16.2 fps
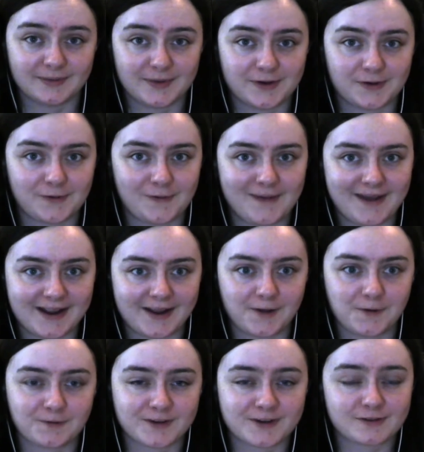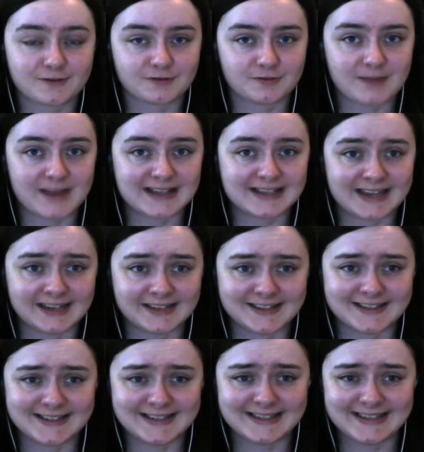We're not quite, hopefully, to the traumatic end of
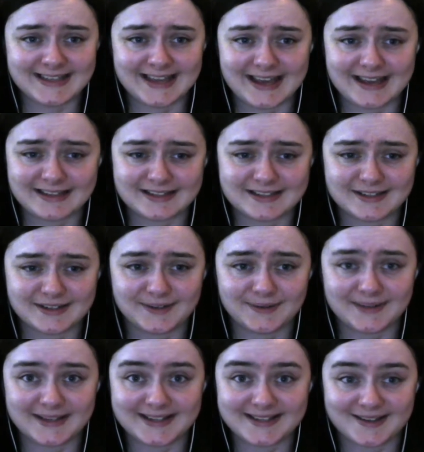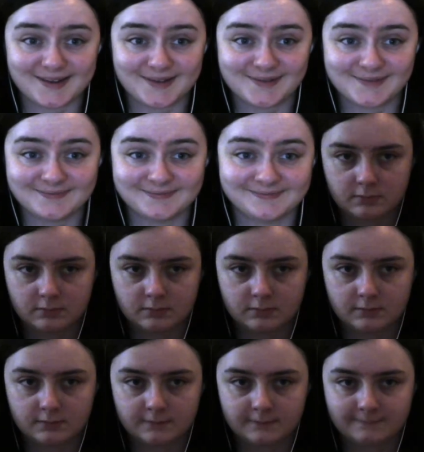the season yet, so let's go.
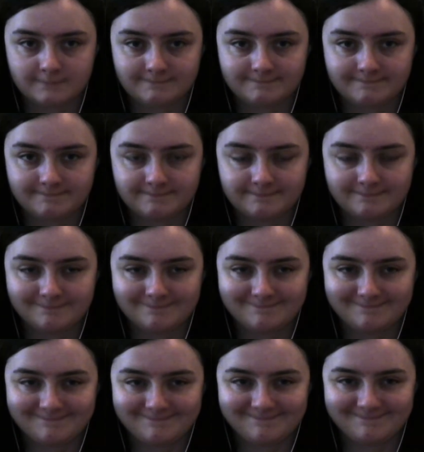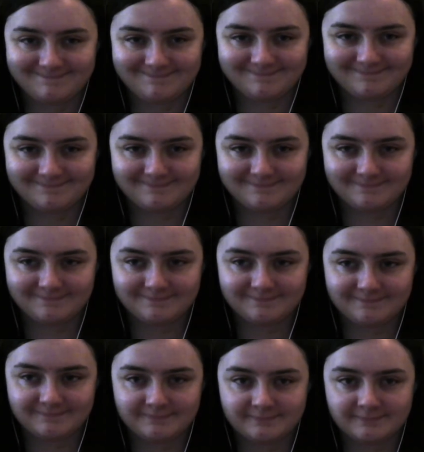I just need more time.
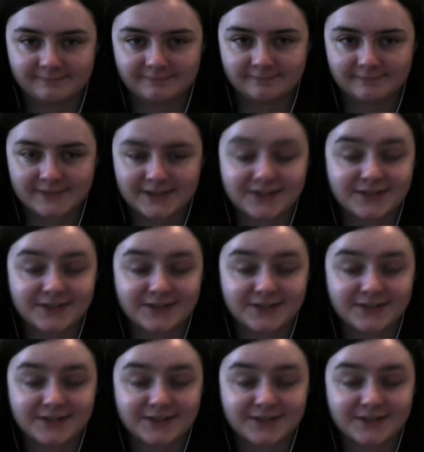Yes.